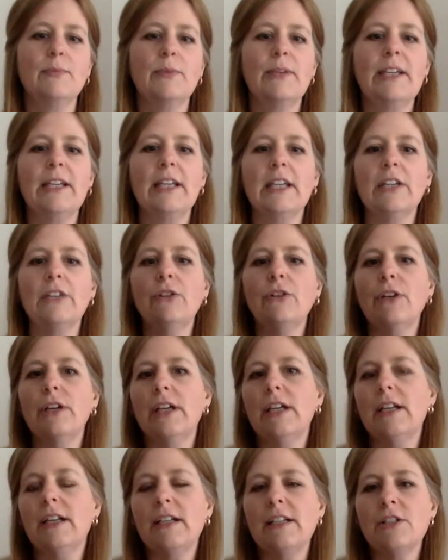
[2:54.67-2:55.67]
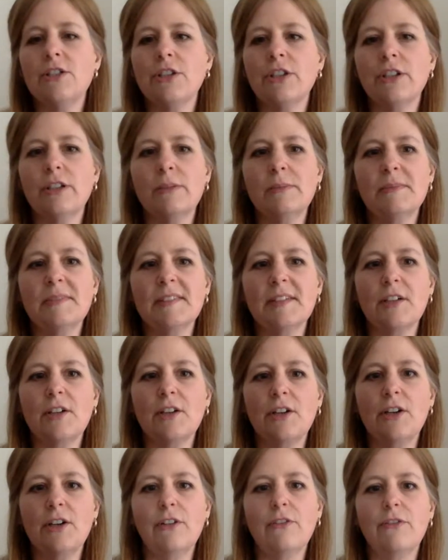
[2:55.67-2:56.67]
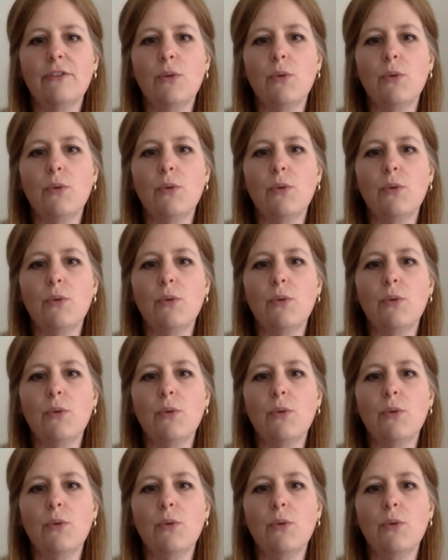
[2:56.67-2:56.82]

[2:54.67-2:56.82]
We can look at it in terms of